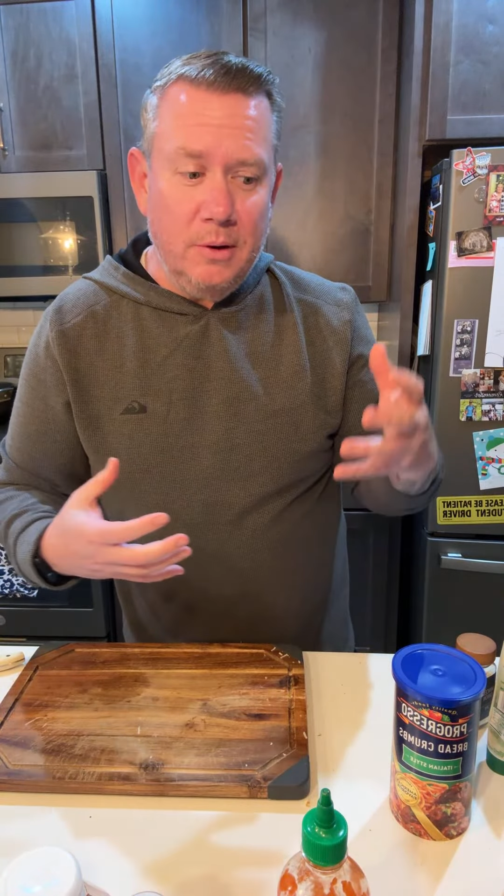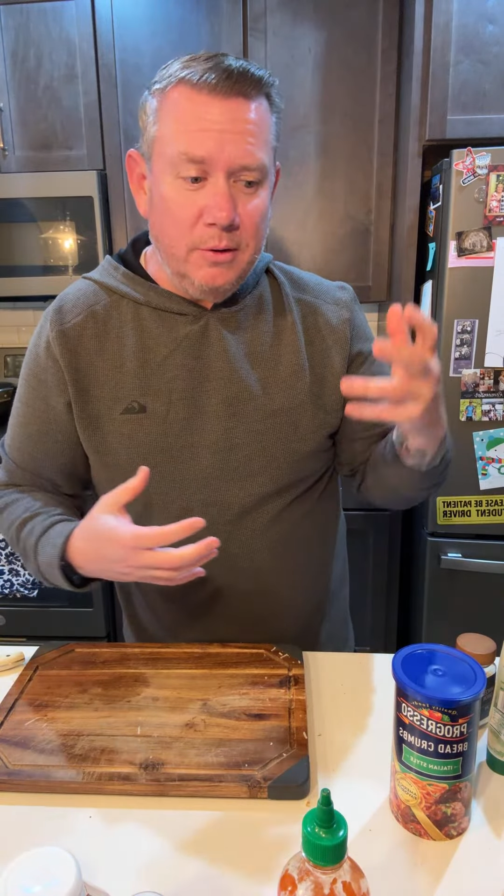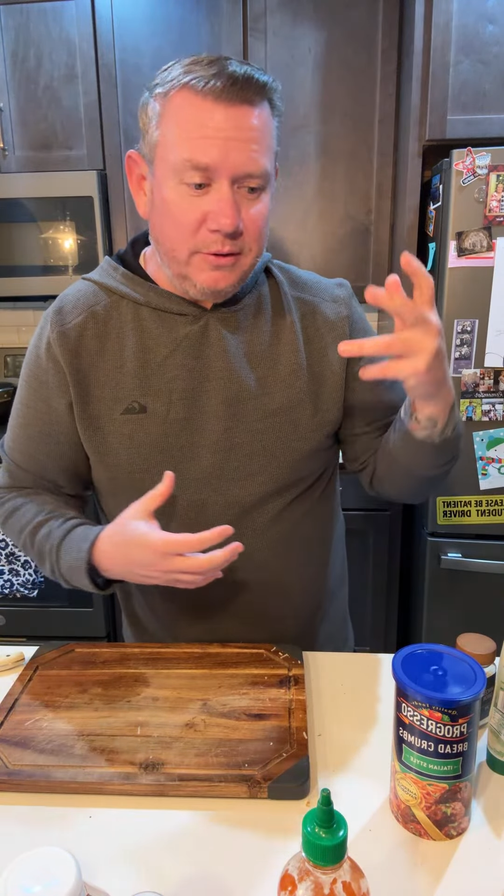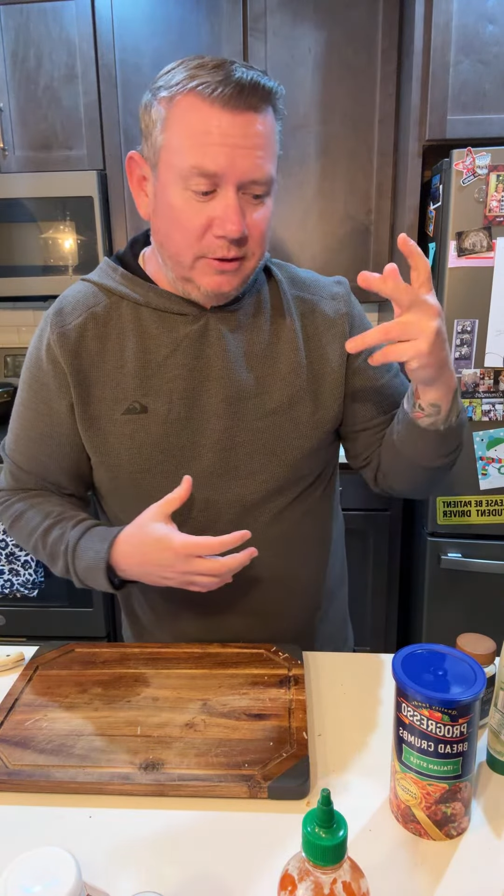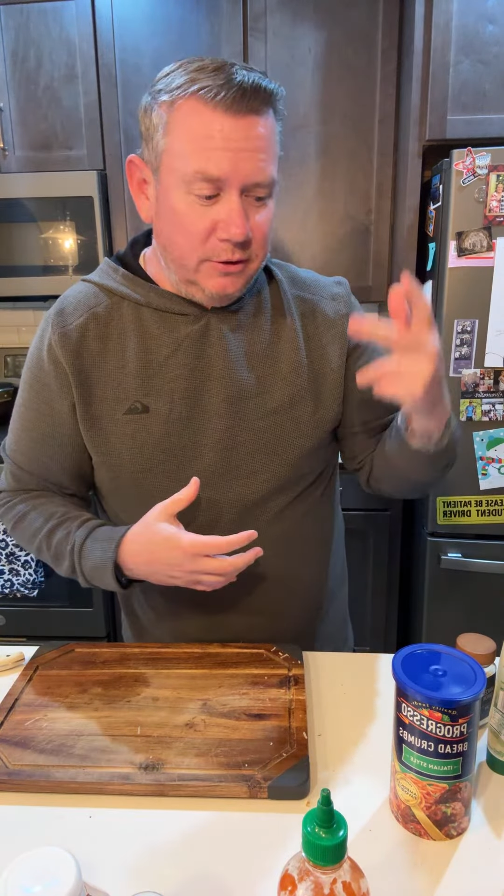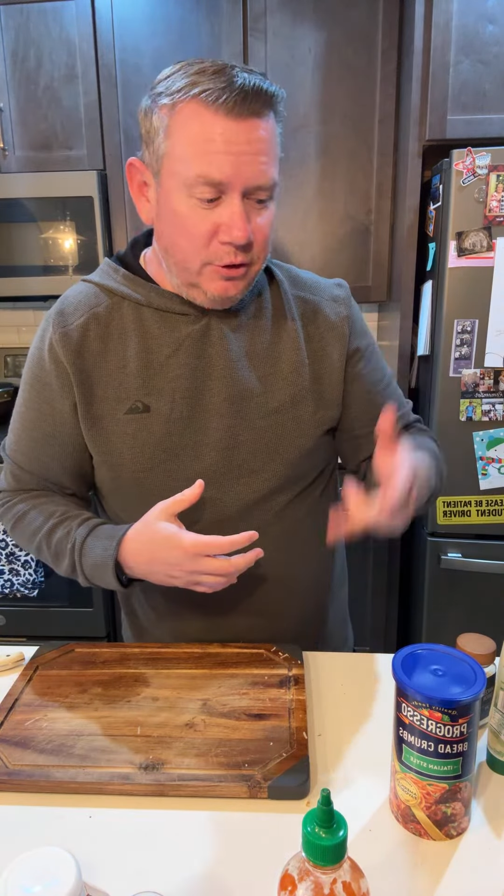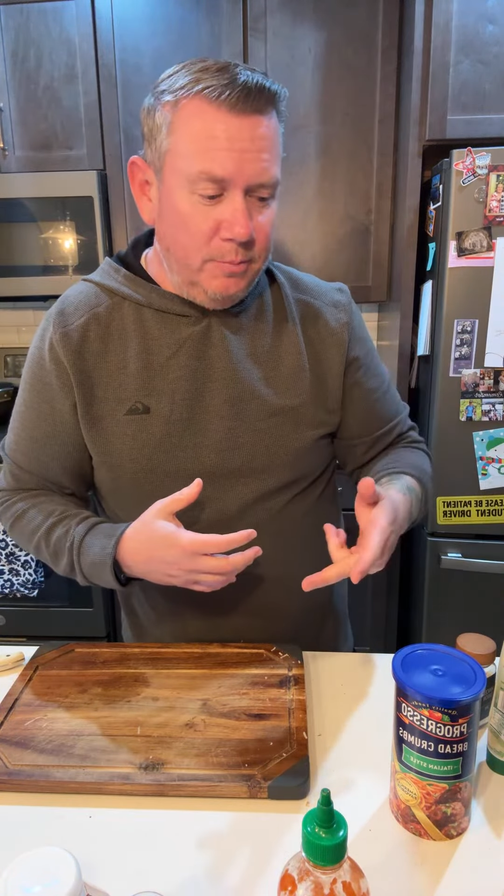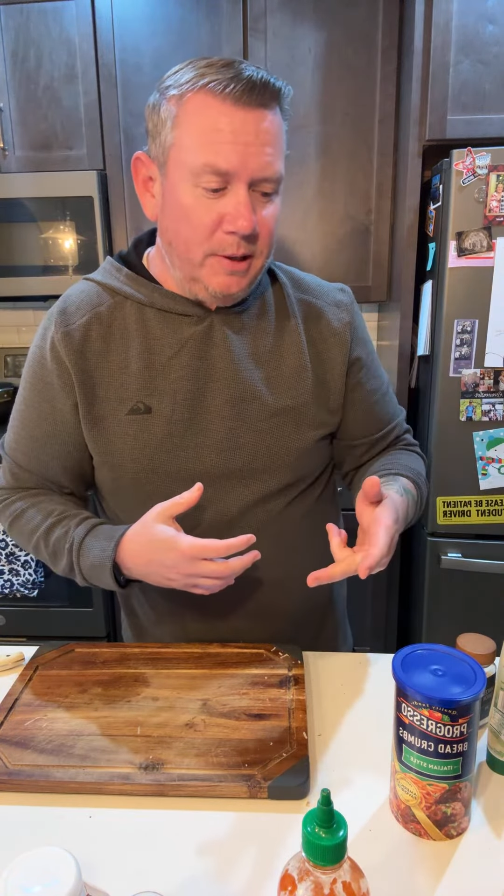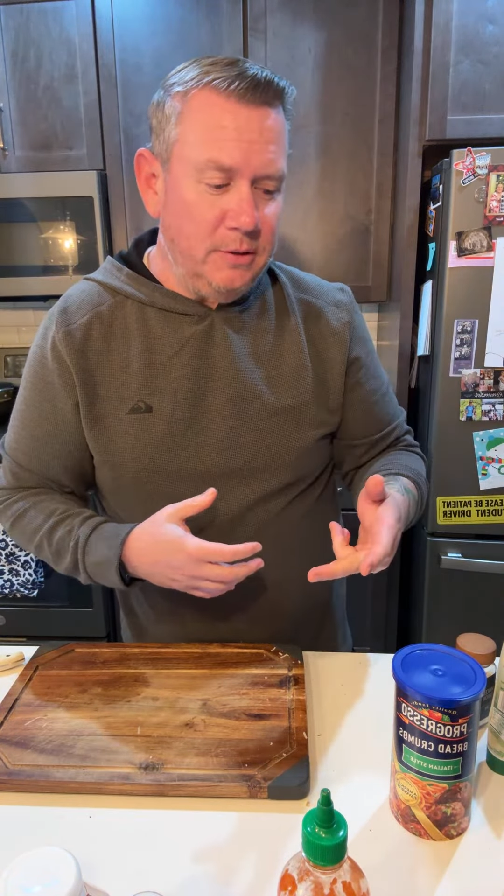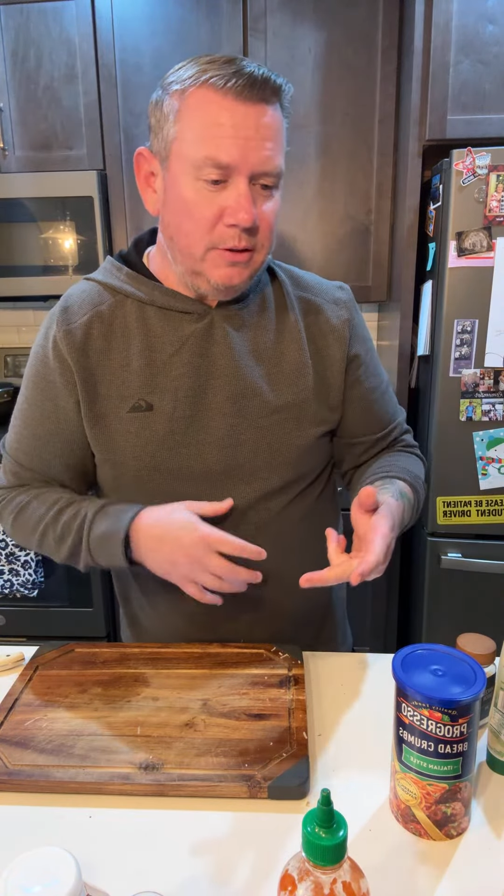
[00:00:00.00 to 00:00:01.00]
I would have done 2
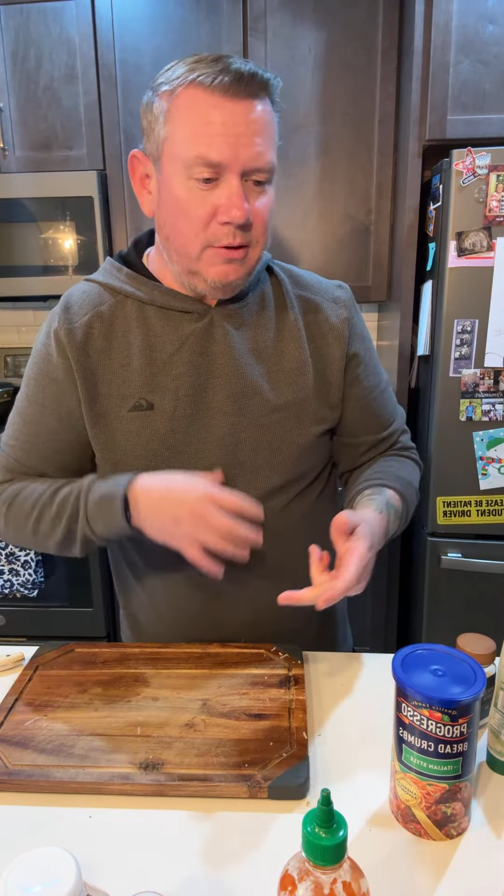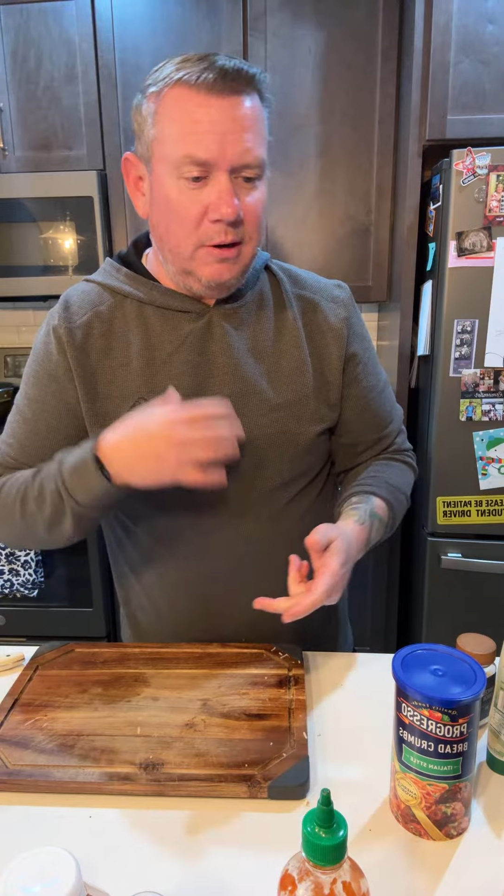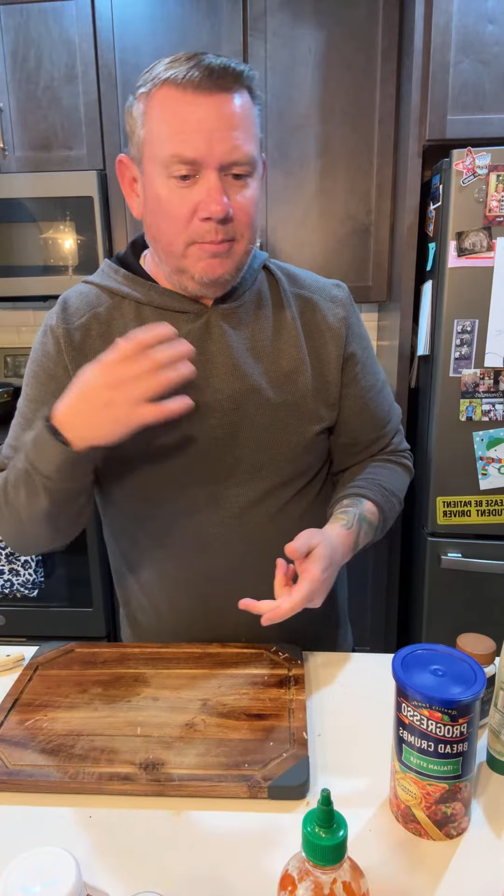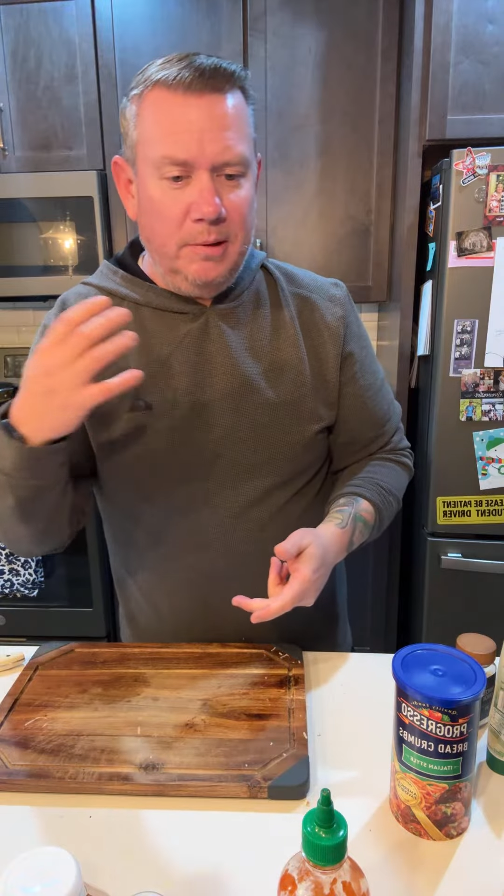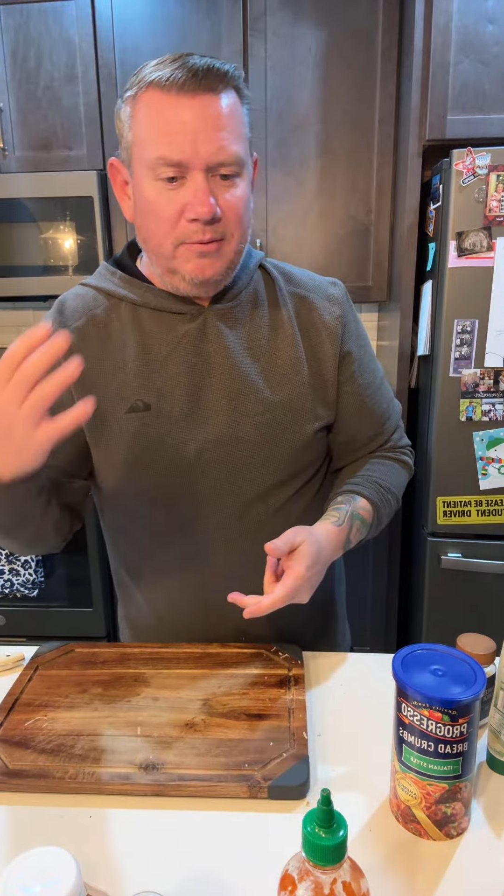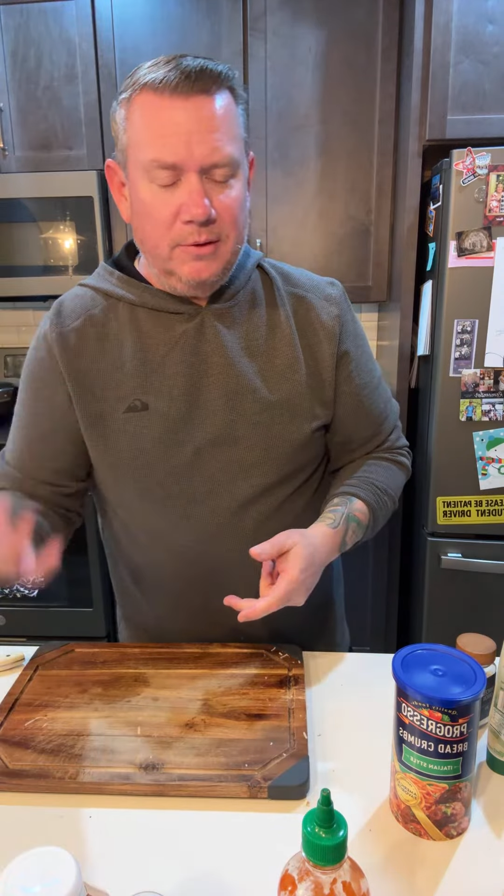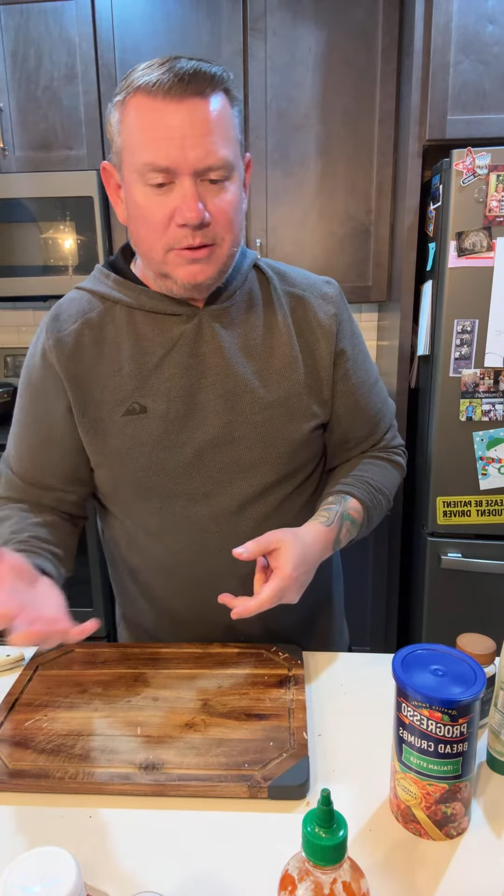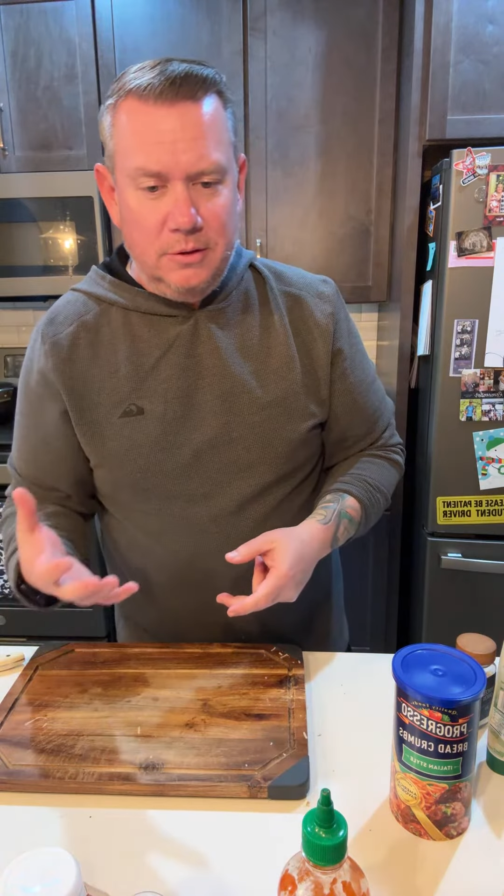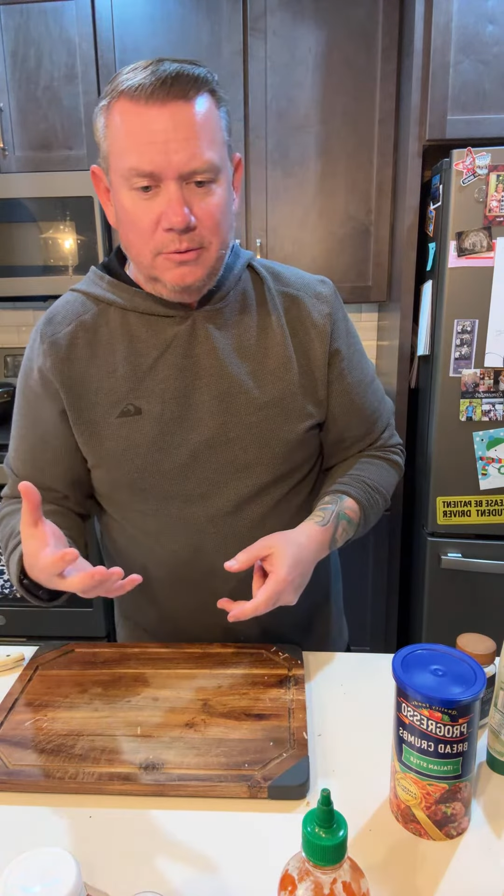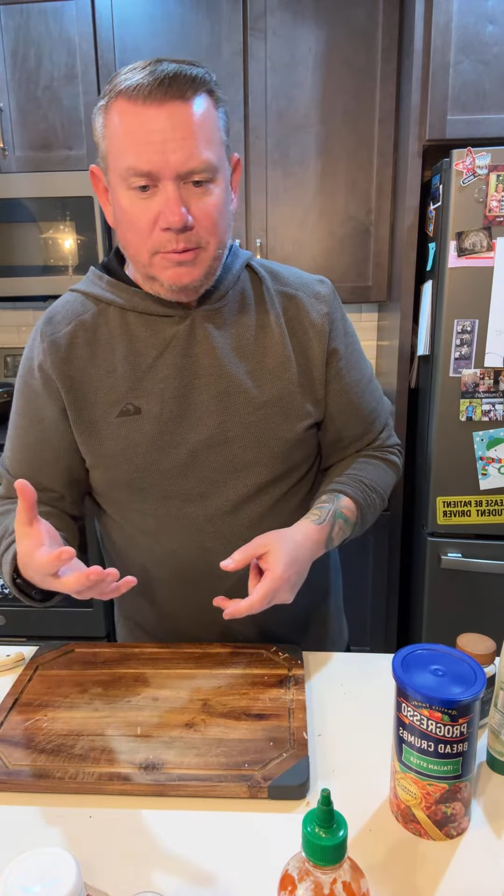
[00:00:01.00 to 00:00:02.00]
pounds of ground beef
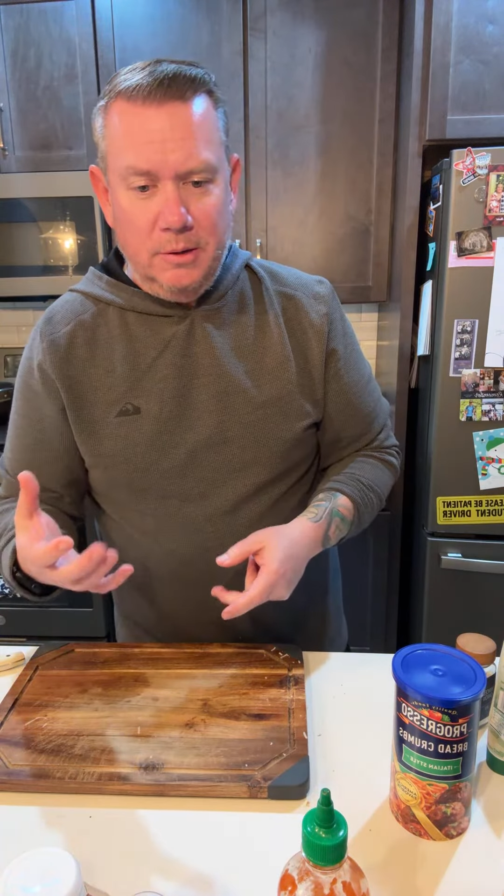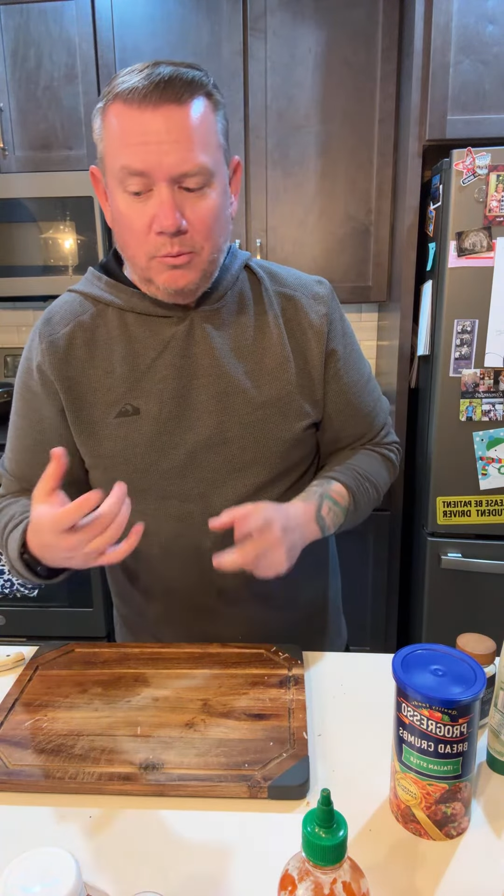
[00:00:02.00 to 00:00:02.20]
and